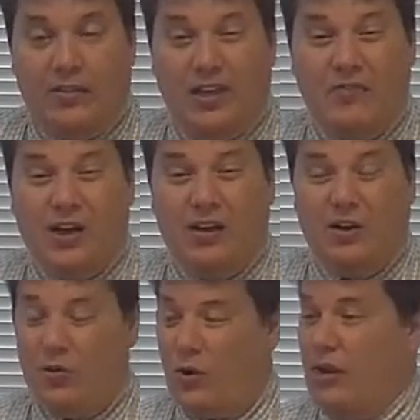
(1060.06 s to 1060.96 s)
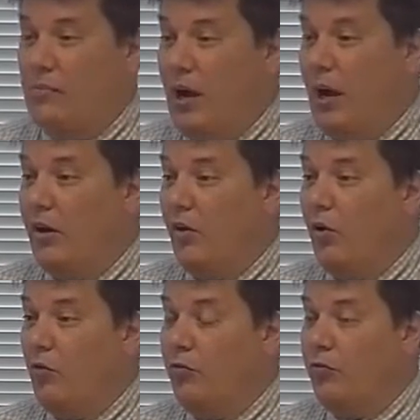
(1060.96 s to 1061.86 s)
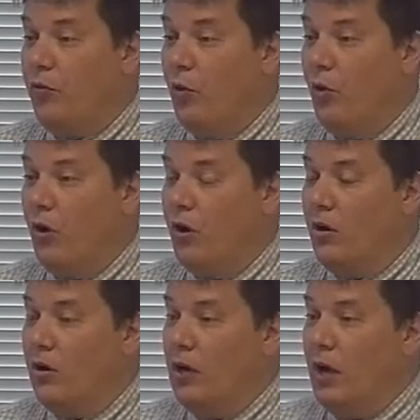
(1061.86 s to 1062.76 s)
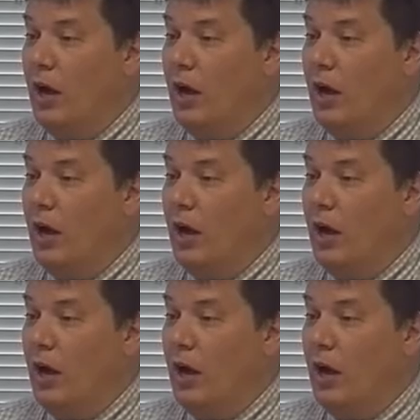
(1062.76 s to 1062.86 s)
They've got a great model for